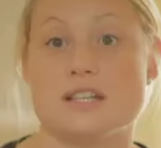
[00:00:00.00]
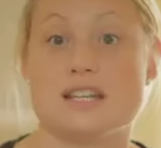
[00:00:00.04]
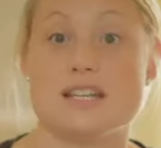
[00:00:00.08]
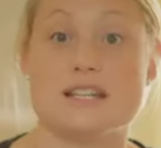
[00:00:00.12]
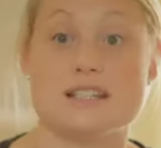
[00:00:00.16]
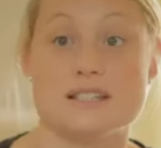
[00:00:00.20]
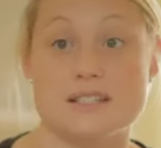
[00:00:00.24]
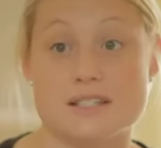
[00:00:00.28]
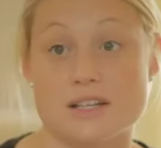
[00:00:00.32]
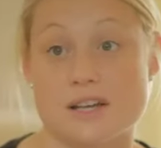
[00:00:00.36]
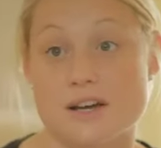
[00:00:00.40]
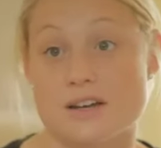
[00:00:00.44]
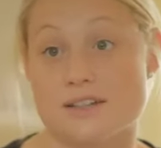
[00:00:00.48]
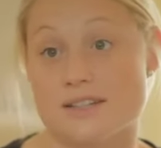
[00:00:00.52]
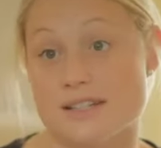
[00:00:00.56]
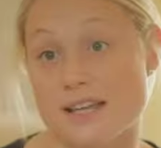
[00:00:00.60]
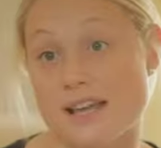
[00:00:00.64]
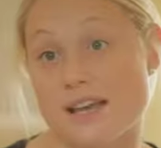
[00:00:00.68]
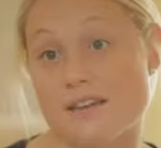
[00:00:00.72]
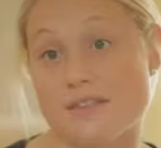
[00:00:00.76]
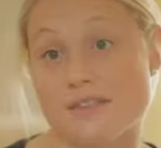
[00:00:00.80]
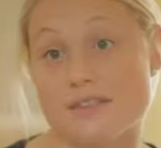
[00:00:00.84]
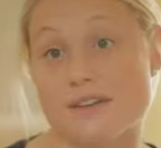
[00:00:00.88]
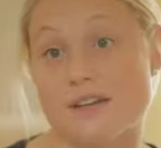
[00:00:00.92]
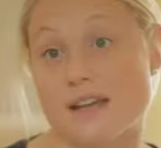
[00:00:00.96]
needs to go to
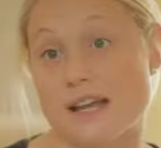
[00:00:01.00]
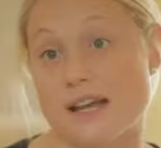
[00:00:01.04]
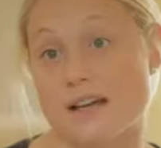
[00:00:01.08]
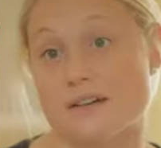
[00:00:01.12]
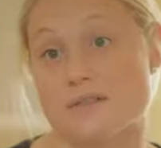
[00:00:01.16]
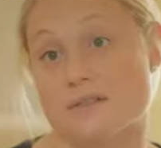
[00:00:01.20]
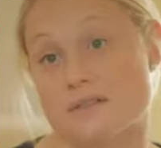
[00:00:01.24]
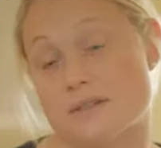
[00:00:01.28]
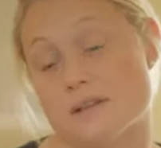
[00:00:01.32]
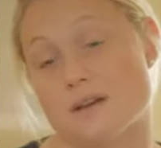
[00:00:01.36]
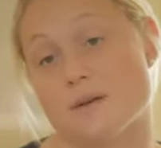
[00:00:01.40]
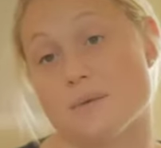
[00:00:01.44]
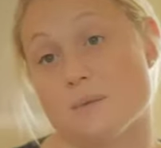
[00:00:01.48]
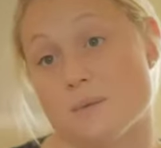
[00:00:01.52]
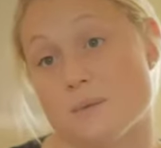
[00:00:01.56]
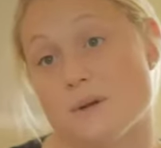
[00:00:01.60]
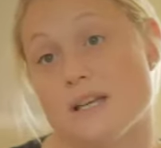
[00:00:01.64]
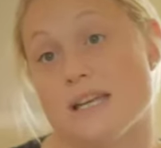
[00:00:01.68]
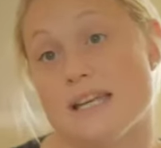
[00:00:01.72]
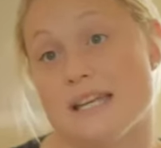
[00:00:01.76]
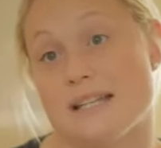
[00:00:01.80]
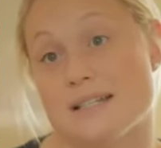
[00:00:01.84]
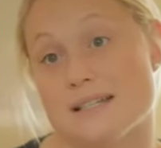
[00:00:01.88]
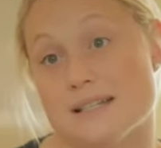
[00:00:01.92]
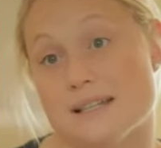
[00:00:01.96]
heaven now, so we
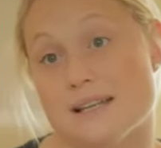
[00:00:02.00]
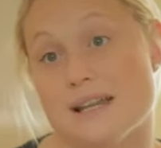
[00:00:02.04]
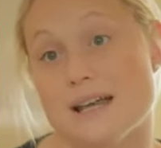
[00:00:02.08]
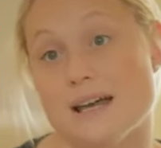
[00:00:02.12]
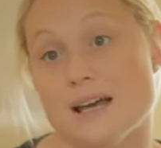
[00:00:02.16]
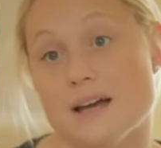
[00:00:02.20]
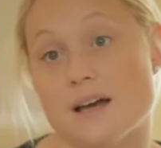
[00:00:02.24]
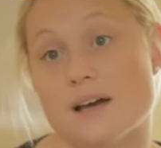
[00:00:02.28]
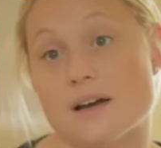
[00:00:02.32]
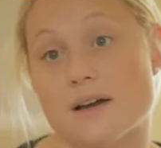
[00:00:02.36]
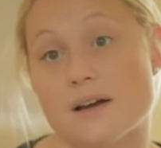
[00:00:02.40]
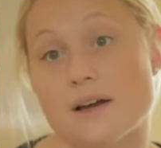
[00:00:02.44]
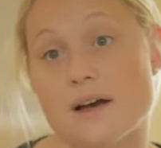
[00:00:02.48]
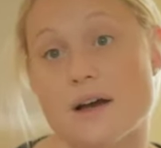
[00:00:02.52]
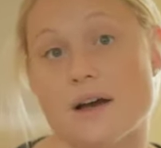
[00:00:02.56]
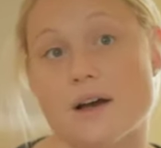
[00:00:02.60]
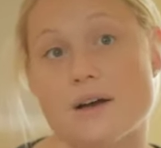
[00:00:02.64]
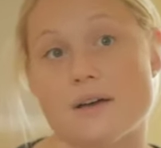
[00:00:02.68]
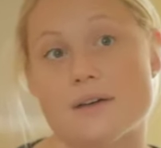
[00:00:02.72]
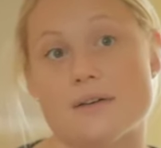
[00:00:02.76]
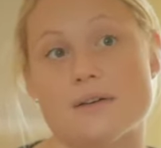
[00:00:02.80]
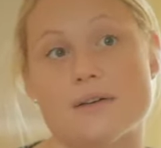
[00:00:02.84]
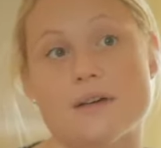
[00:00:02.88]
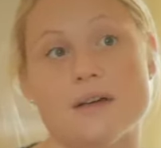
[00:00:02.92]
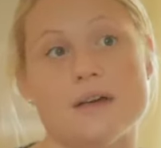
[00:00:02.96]
need to let her
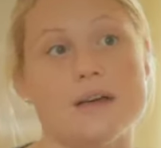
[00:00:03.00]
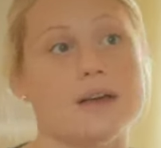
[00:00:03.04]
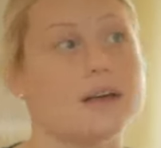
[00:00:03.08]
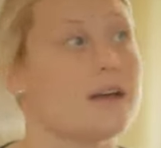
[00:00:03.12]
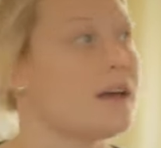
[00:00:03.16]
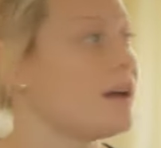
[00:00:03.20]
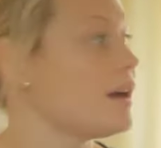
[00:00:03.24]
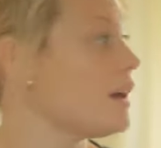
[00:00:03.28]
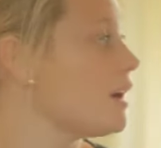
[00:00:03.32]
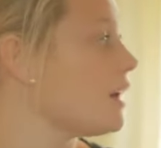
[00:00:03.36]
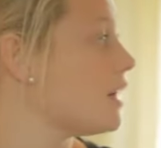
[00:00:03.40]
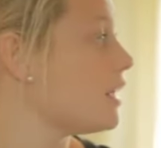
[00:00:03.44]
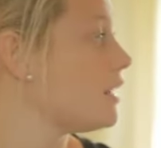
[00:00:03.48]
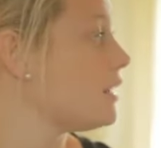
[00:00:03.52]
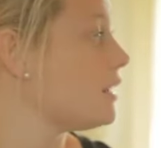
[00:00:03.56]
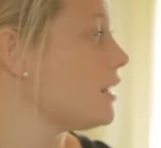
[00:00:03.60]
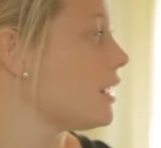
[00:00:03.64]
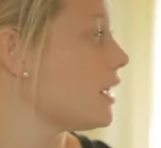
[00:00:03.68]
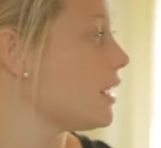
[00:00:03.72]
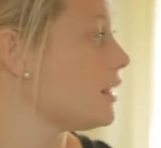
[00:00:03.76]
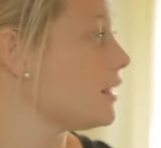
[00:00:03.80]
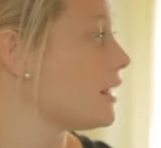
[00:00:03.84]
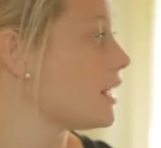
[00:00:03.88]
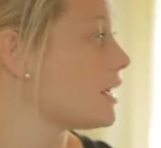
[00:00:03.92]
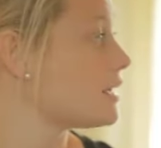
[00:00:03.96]
go. And
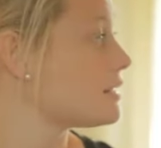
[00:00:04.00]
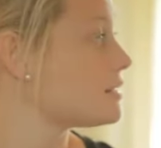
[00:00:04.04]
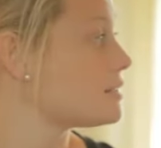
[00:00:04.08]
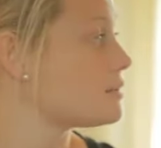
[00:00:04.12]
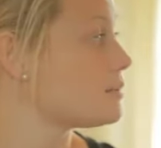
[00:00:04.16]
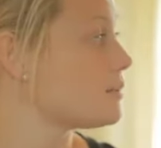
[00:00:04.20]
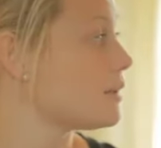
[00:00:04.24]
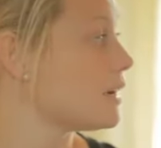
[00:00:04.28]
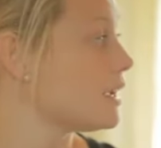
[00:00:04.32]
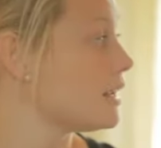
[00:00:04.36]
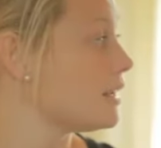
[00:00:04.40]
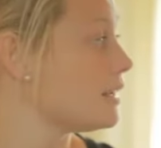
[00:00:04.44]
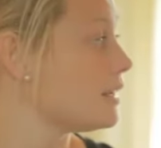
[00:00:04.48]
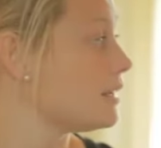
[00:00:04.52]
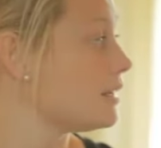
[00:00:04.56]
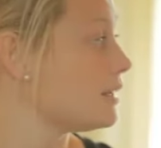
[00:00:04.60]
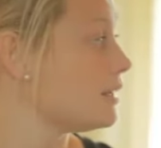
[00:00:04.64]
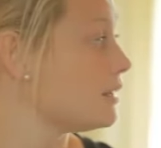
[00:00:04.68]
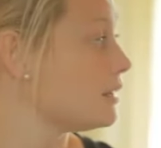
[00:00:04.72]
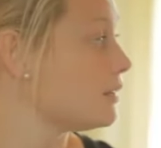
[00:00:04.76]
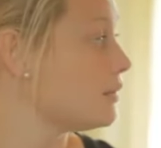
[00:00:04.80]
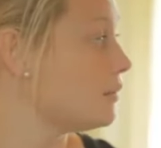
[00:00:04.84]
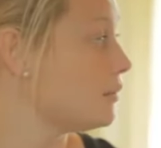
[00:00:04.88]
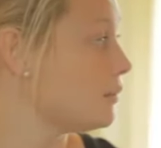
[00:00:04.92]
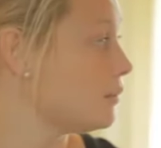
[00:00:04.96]
then that's when
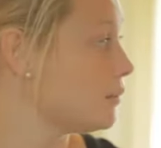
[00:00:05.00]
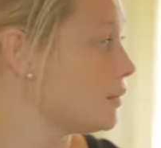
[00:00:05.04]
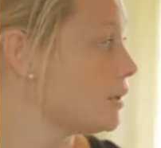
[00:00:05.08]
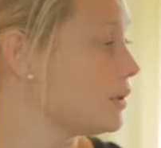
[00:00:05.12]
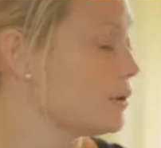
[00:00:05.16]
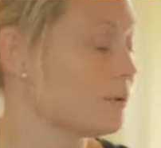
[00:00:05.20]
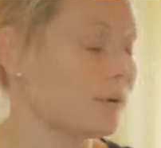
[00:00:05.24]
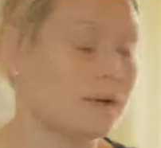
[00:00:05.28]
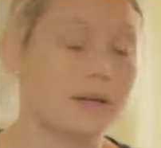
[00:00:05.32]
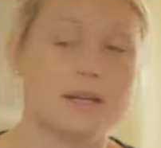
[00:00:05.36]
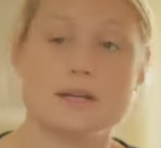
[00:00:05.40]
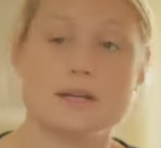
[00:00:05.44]
we all went